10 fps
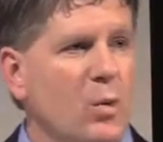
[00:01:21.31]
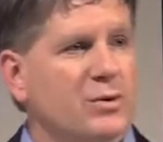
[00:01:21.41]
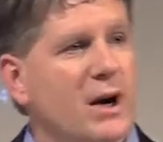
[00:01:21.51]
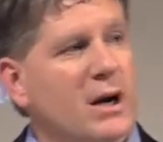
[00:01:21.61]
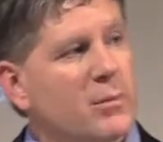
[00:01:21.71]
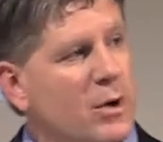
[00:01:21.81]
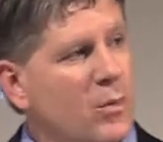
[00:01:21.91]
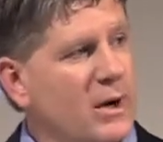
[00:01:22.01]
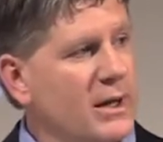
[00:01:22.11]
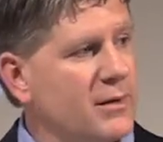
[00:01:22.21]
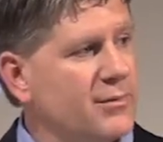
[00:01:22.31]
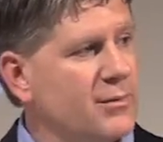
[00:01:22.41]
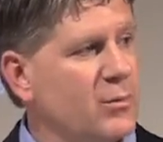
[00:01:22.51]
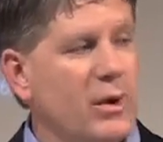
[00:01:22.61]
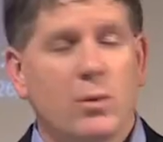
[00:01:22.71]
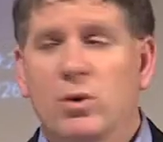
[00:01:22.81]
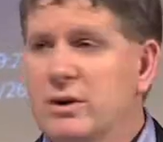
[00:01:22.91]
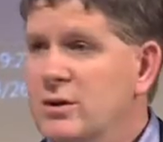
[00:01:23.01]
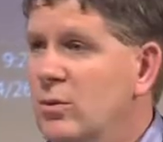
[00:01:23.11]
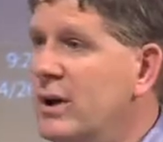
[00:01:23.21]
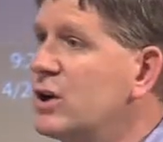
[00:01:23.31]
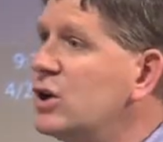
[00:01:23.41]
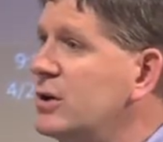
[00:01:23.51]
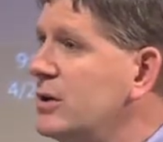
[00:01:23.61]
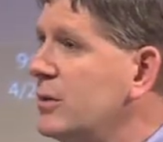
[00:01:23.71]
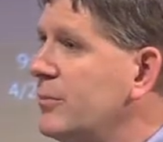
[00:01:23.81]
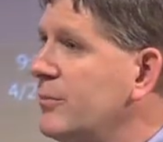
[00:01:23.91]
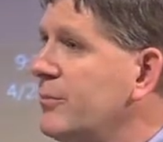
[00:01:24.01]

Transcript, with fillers: will talk about what if, what I would do, what I could do.